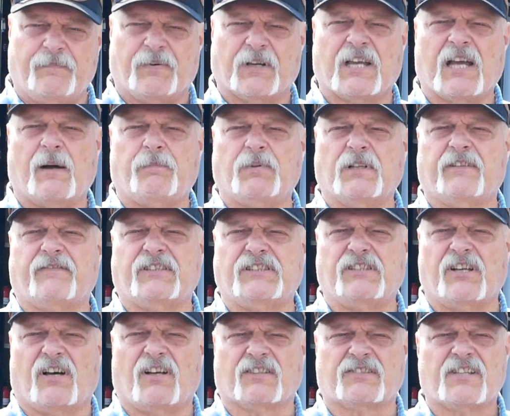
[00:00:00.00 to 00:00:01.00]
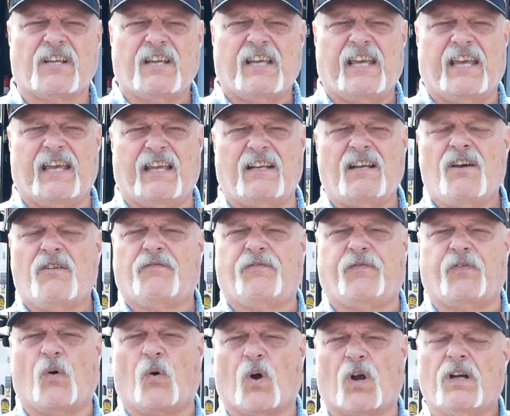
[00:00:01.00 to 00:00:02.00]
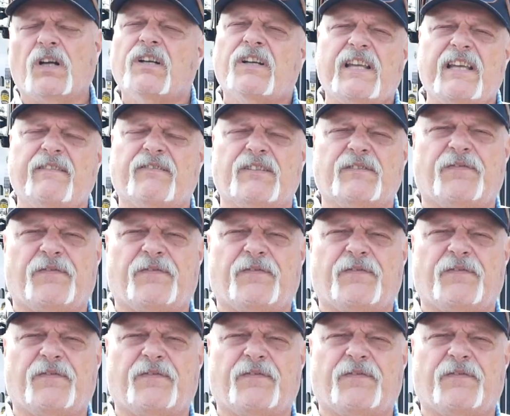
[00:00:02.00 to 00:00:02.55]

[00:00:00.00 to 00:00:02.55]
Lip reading: a couple of adults and 4, even